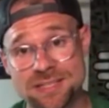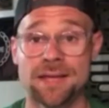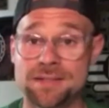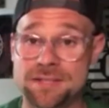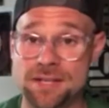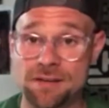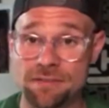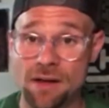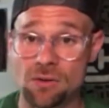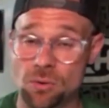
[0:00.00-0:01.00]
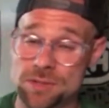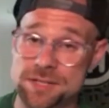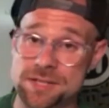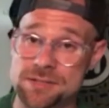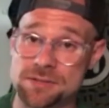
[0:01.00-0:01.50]
and the TFL, or the
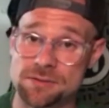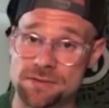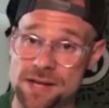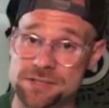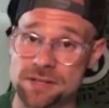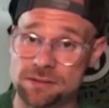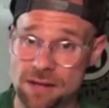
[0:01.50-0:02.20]
tensor fascia